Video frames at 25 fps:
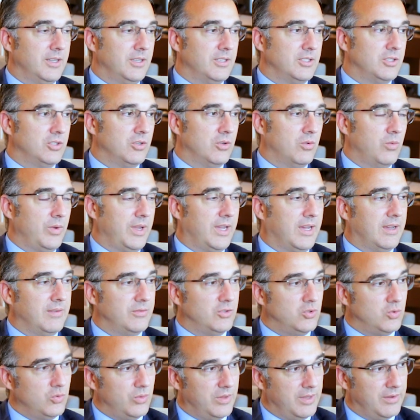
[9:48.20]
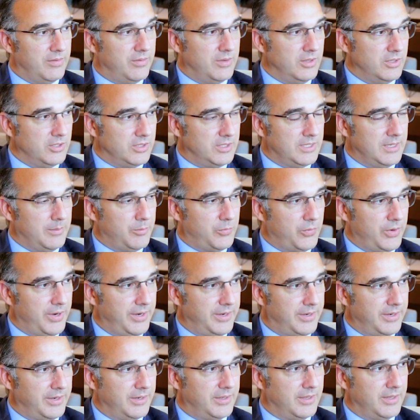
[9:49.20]
And so we have two
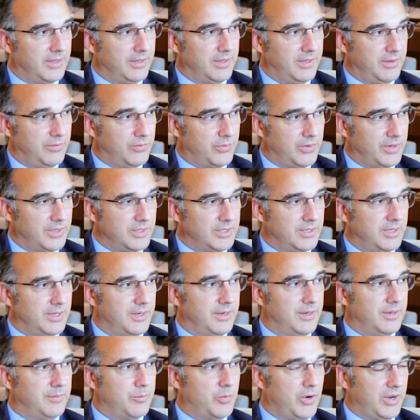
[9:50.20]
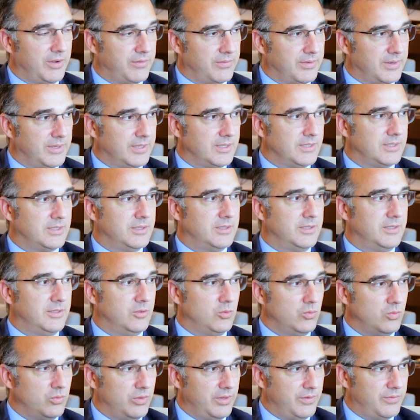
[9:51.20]
separated and differentiated breakfasts,
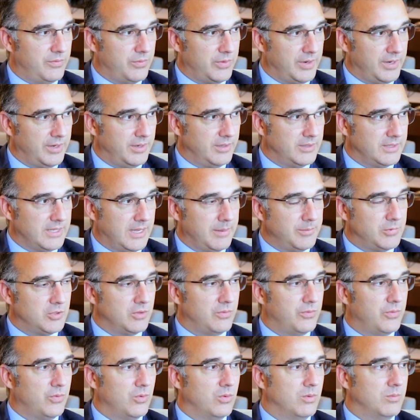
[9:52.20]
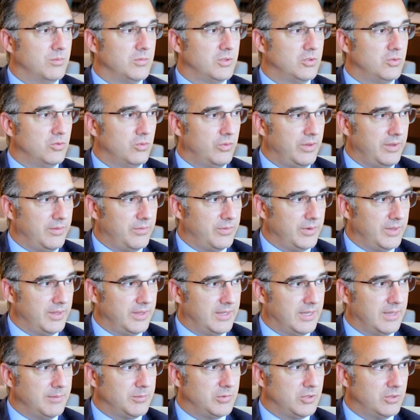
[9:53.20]
two different types of rooms, two
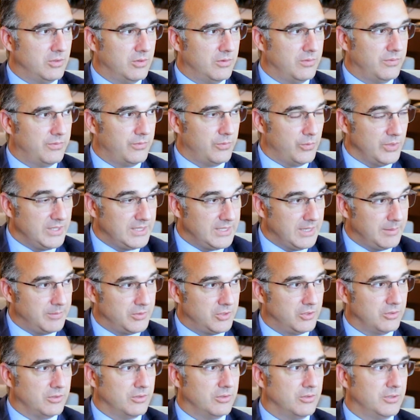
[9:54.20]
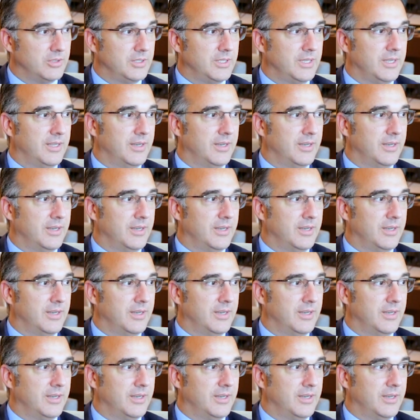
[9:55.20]
different types of receptions,